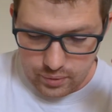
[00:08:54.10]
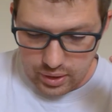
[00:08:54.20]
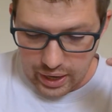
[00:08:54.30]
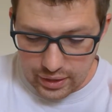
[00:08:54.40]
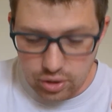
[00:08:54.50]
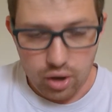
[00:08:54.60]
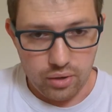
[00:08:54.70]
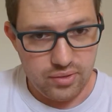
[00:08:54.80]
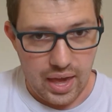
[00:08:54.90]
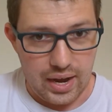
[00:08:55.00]
God
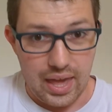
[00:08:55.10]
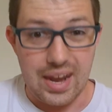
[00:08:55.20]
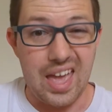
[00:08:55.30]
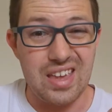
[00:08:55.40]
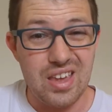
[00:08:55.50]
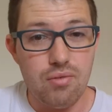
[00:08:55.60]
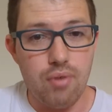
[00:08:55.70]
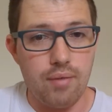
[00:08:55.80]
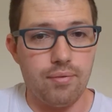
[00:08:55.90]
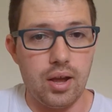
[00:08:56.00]
calls that an
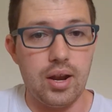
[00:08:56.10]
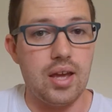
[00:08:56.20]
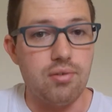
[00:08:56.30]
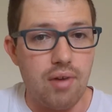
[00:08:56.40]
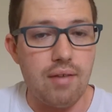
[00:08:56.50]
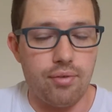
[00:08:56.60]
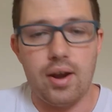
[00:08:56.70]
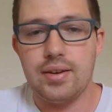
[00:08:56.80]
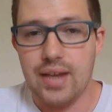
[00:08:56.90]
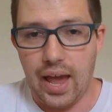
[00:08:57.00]

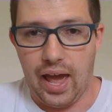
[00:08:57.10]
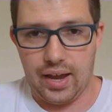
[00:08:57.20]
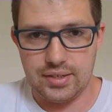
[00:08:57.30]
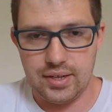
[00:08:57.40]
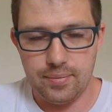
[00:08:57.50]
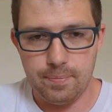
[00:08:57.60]
irreverent act.